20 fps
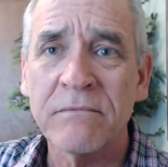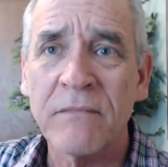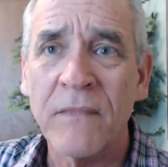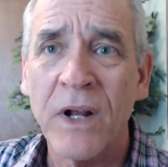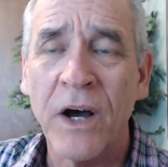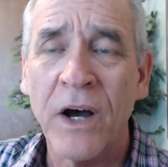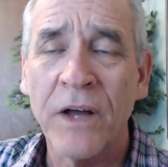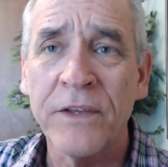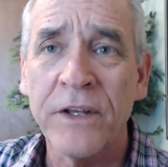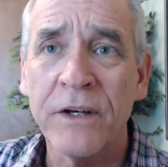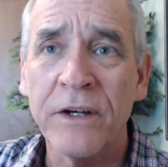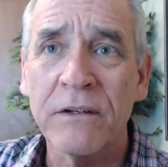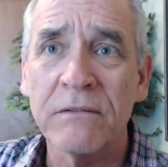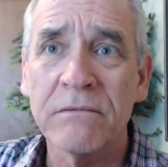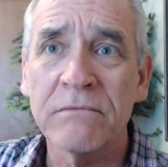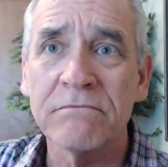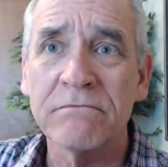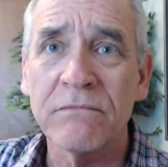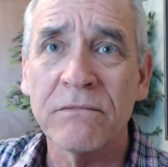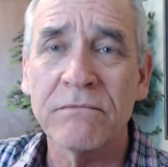on the,
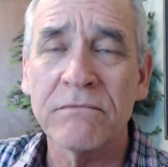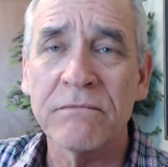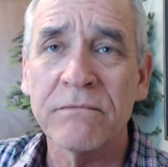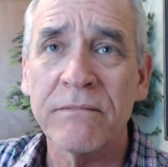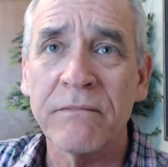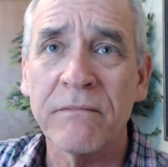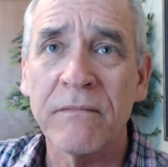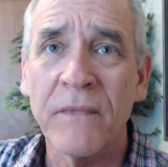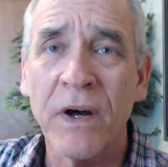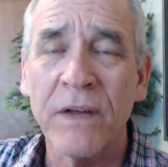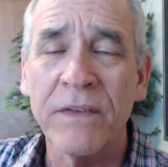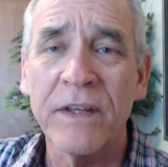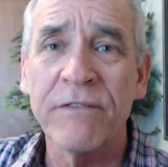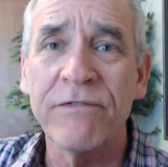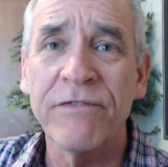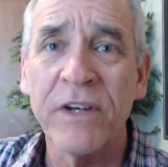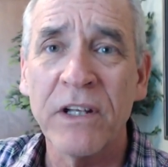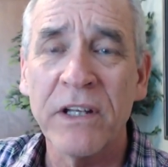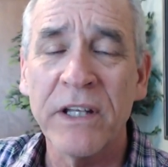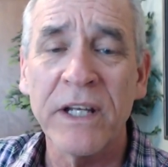on the
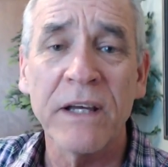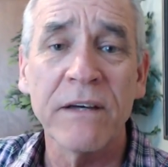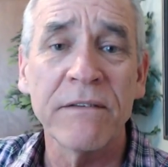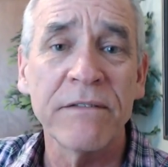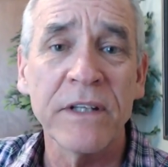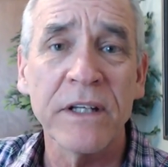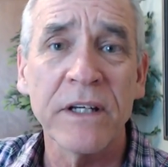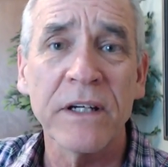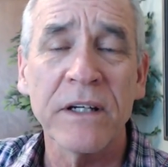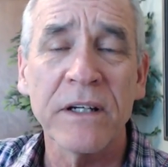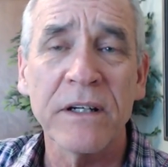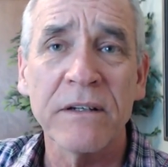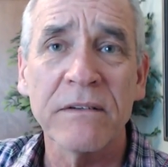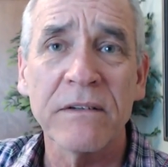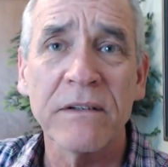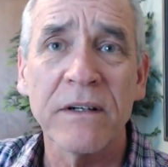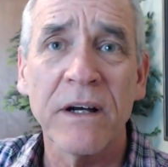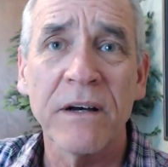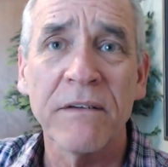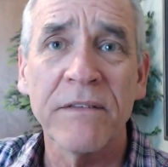feeling of the
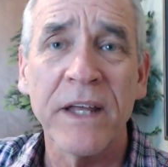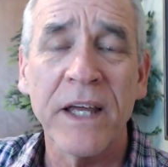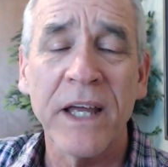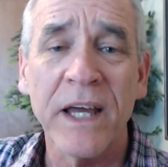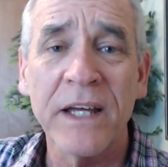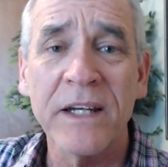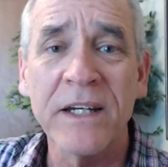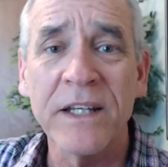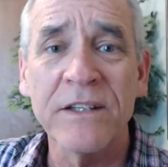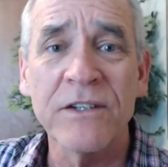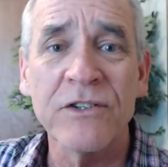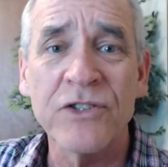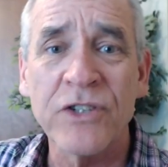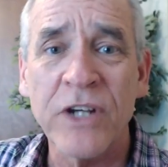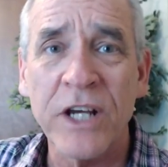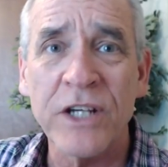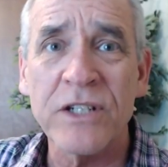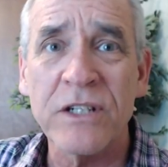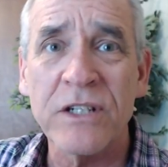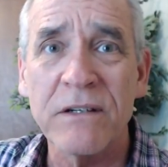of the head and the
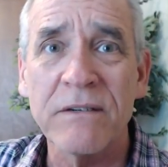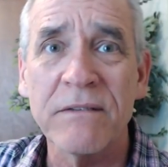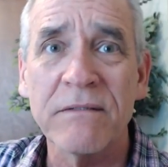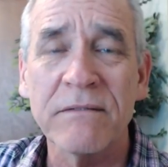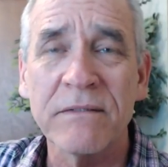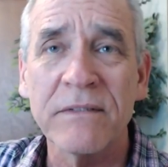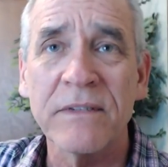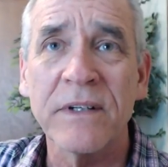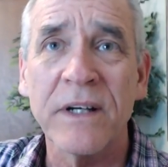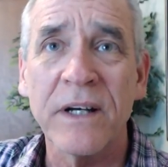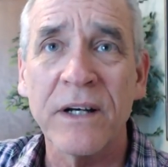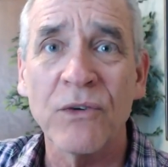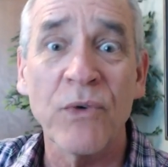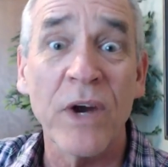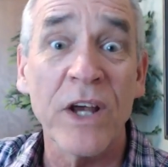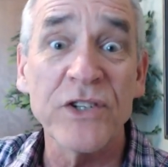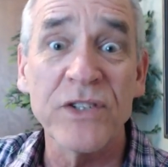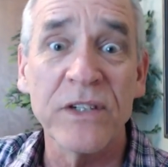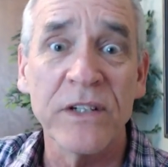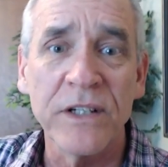chest uh,
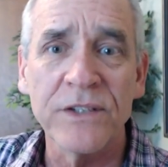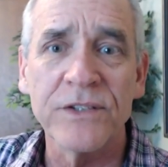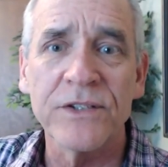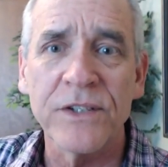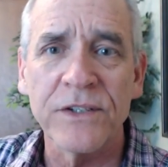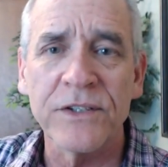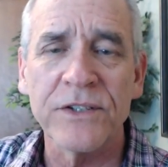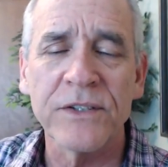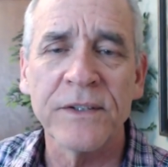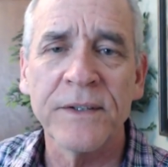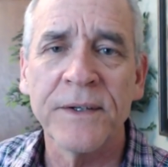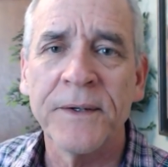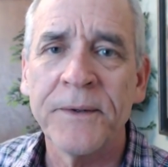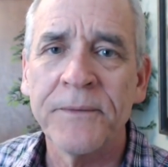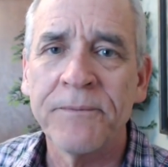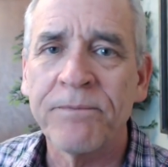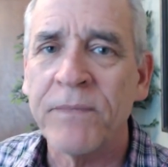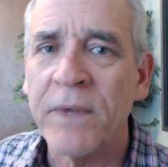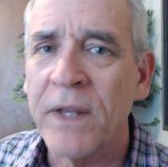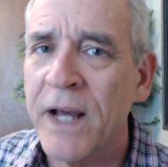resonances.
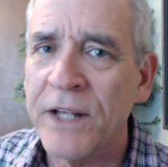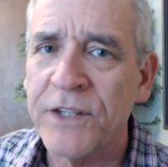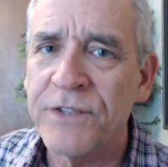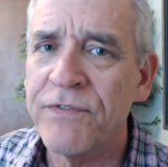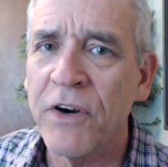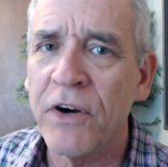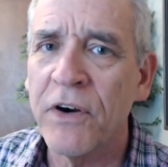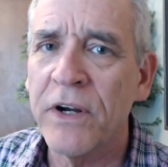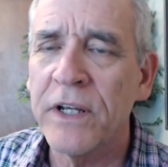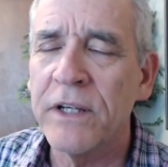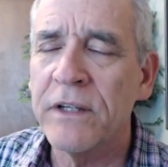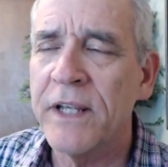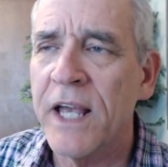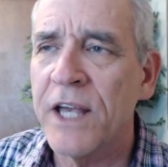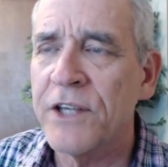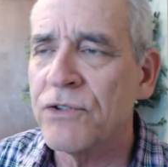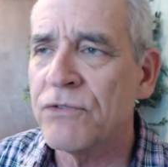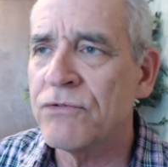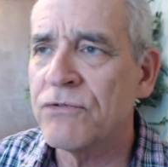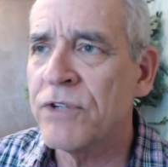That's very
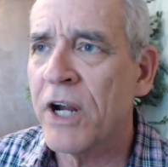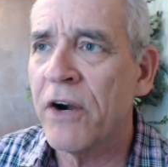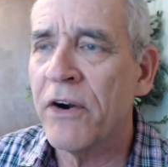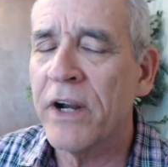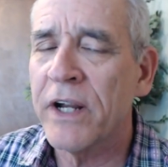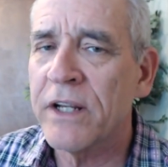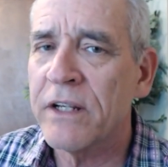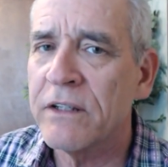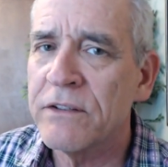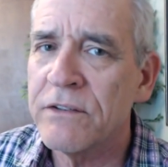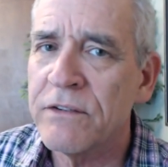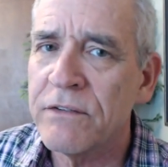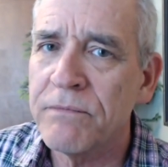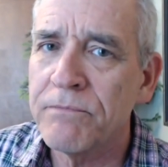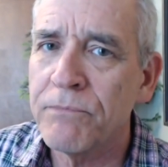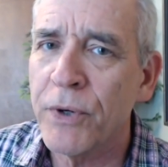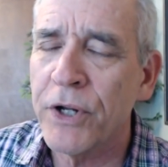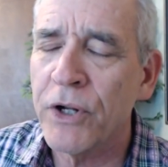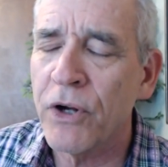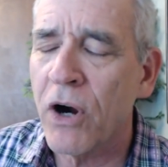esoteric. It's
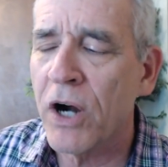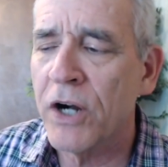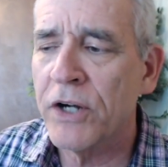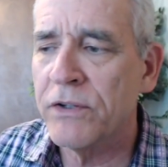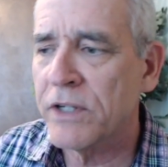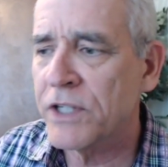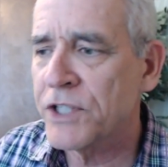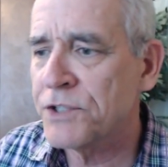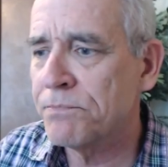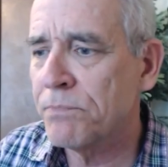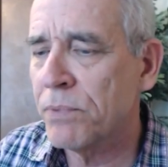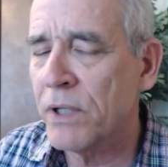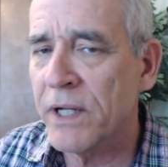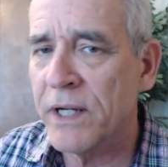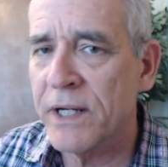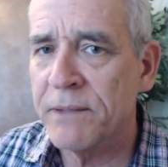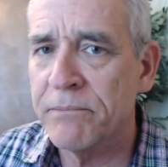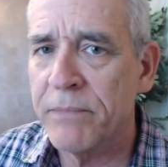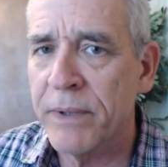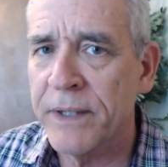pretty hard to
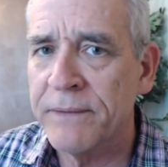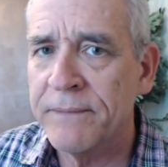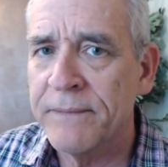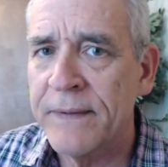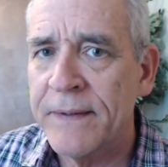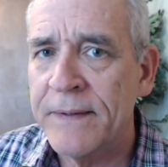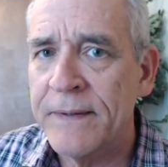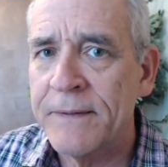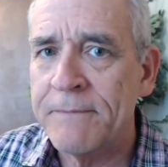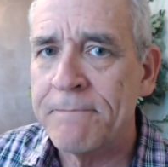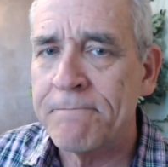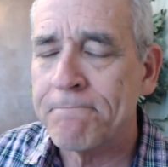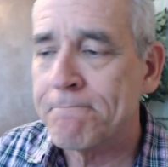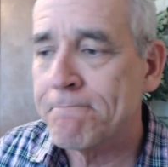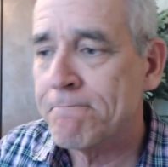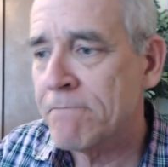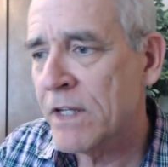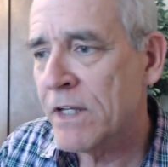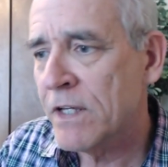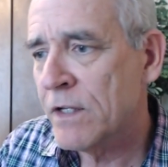explain, but
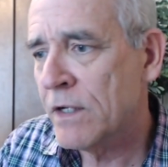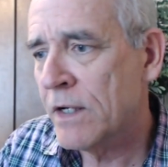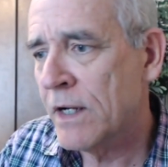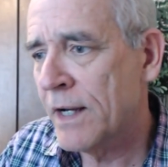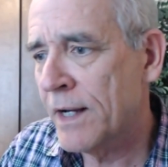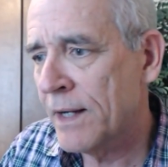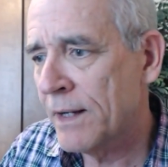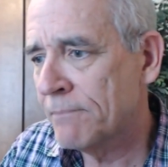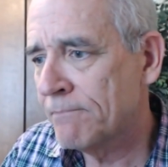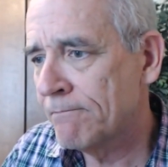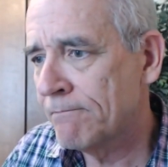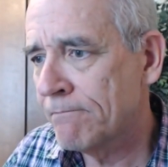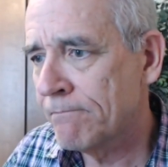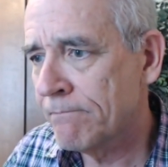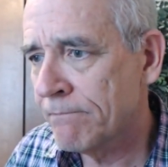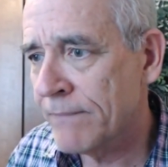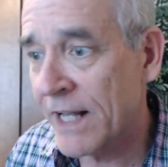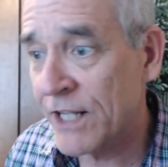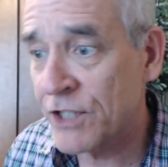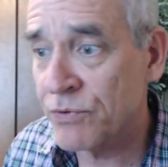um,
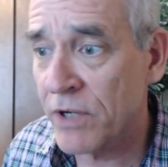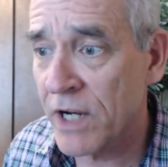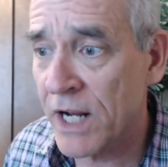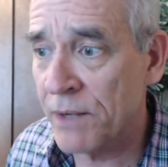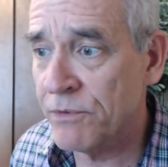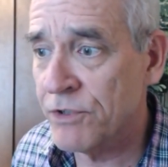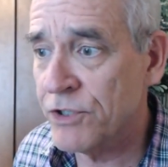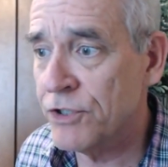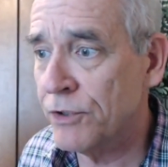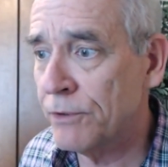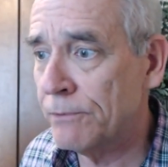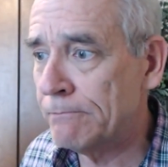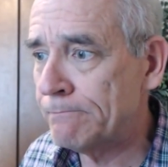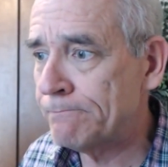that's what I would do.